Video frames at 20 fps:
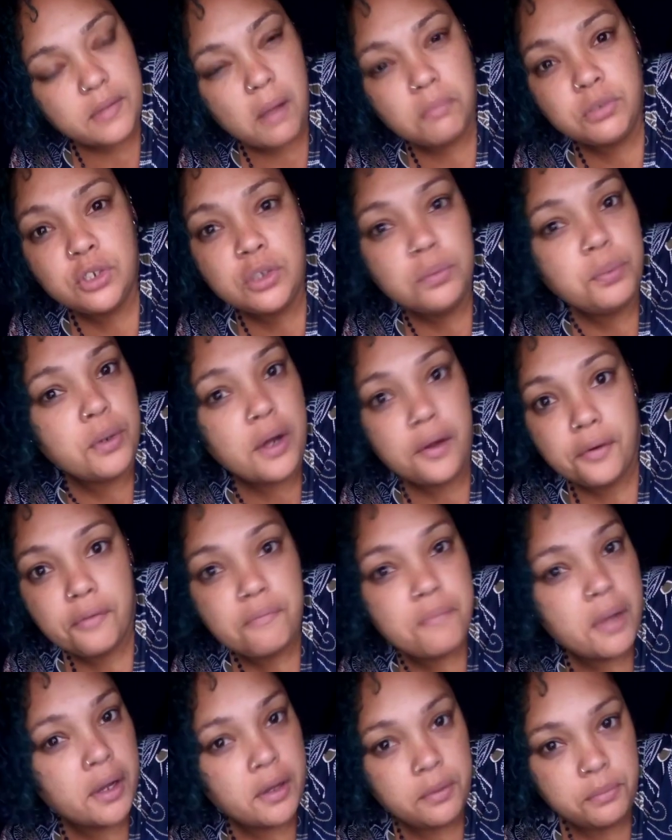I'm so proud
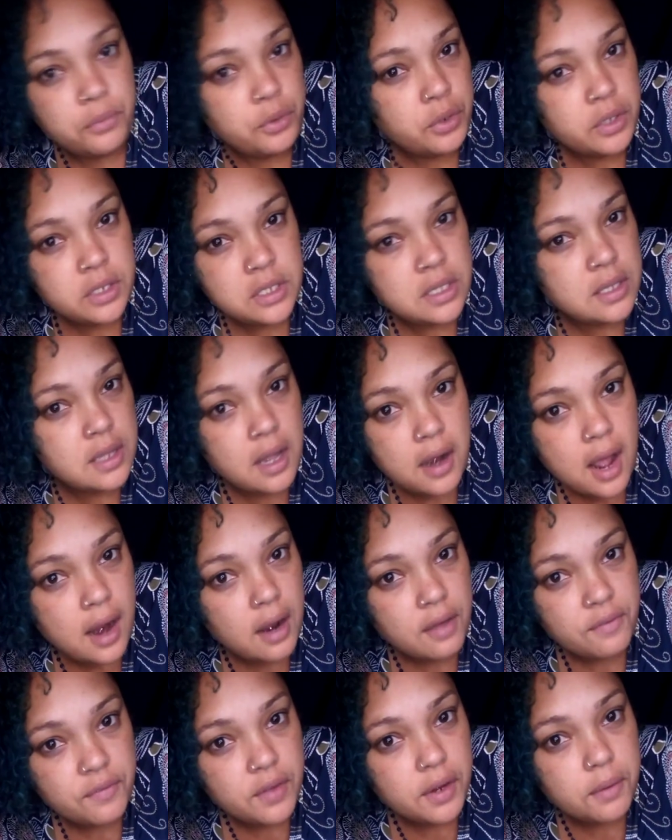of my community that I
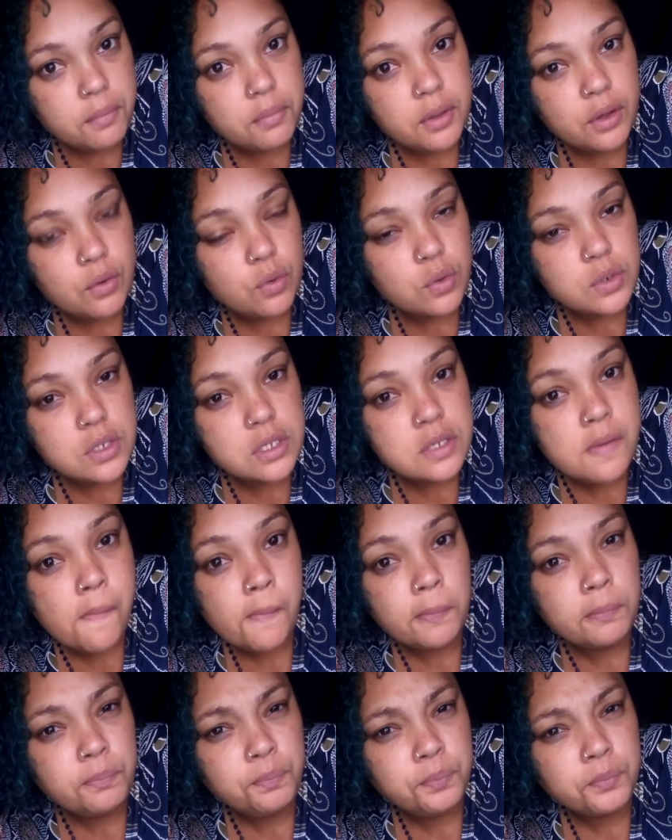live in,
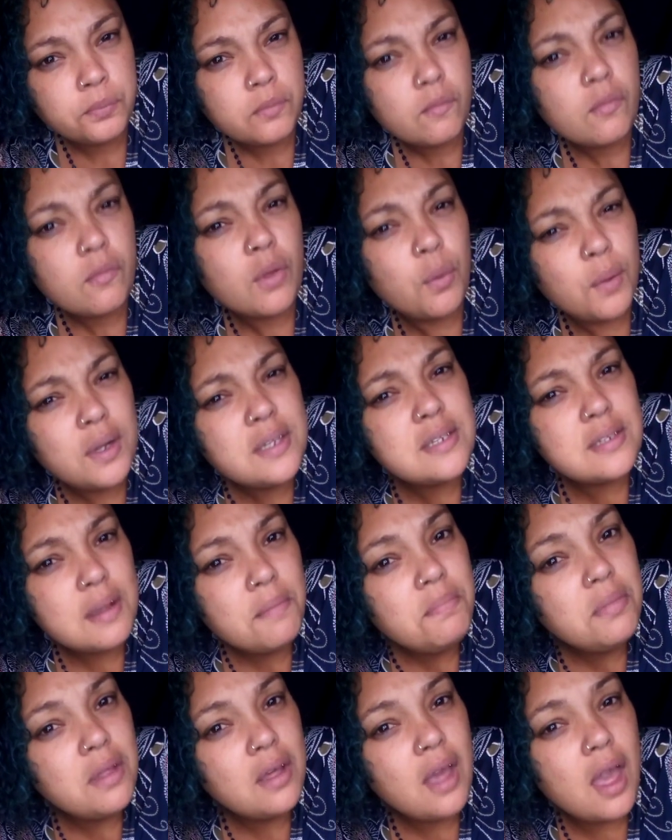because when
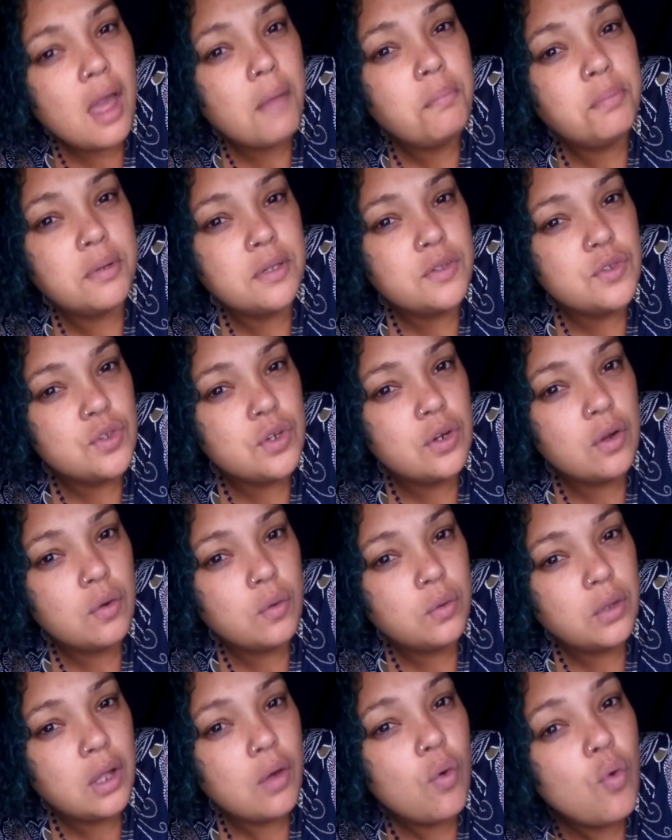something happens, you
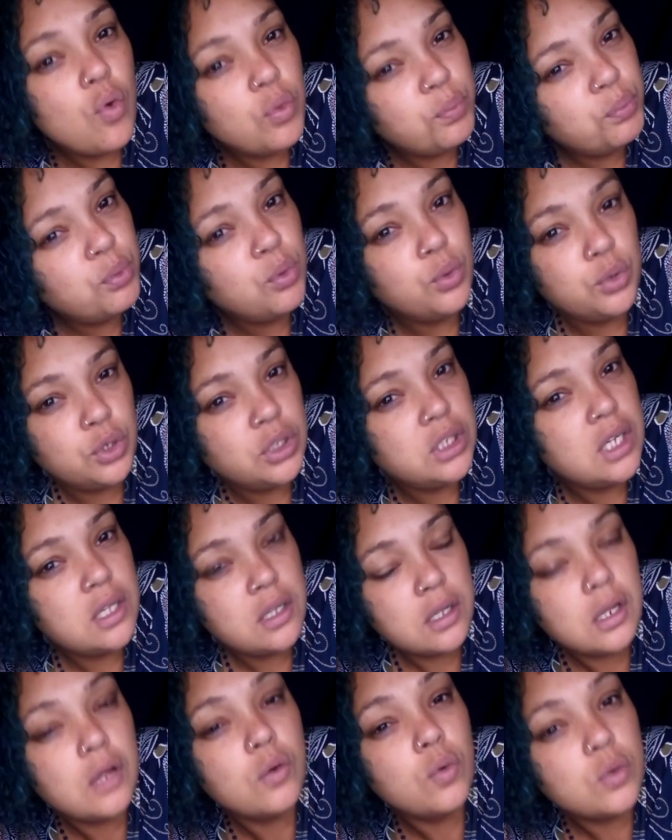know, they all pull
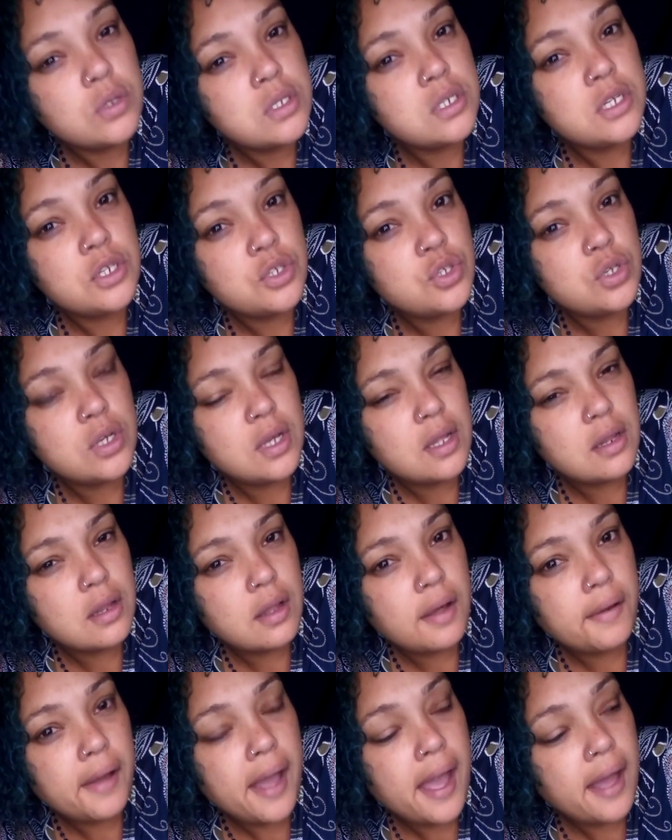together, they all stick together.